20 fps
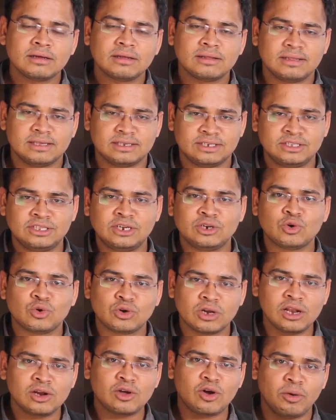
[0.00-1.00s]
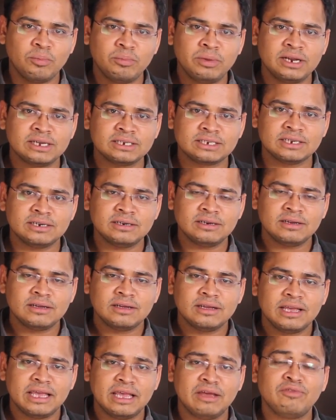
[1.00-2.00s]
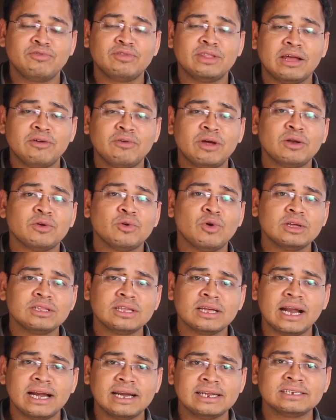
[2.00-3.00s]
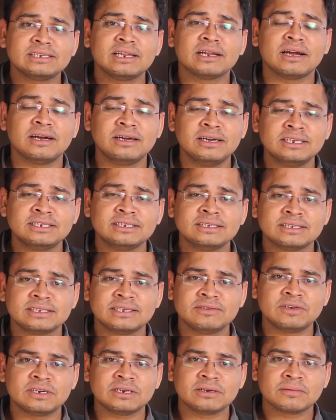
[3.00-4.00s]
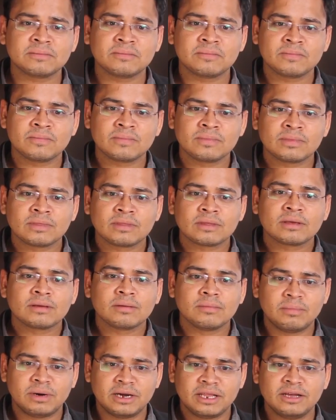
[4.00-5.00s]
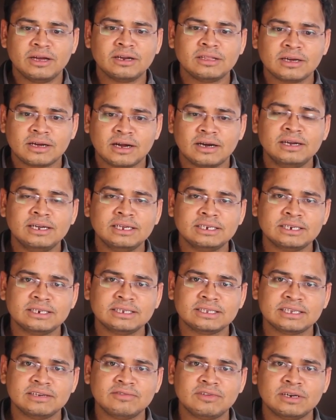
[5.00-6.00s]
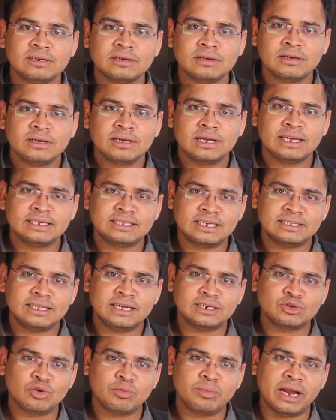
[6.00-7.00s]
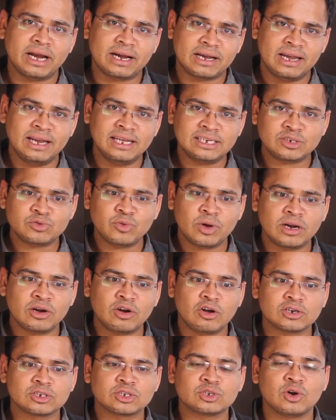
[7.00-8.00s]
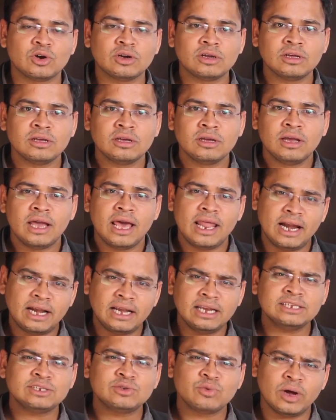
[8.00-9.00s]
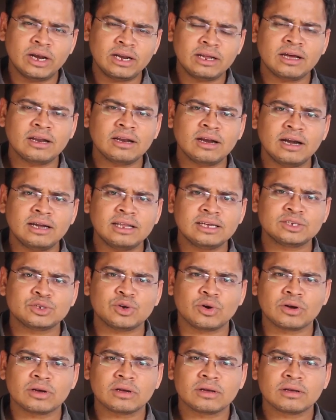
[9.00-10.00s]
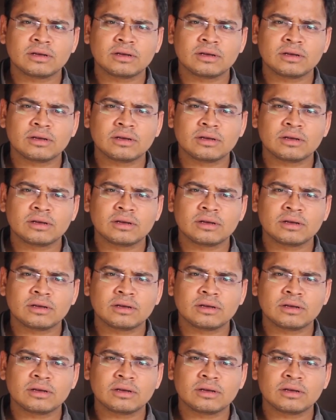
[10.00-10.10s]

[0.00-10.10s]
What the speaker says: This is the total combination if there were no other additional conditions given. But here the condition is given is that there should be at least one rock song and at least one Carnatic song.